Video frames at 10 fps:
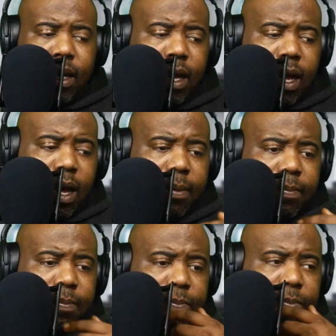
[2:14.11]

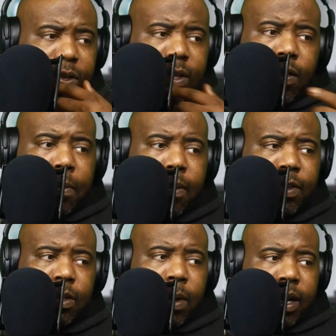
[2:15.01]
There's nothing but
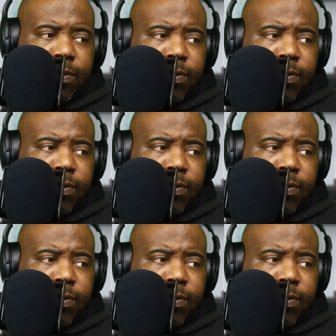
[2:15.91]
respect for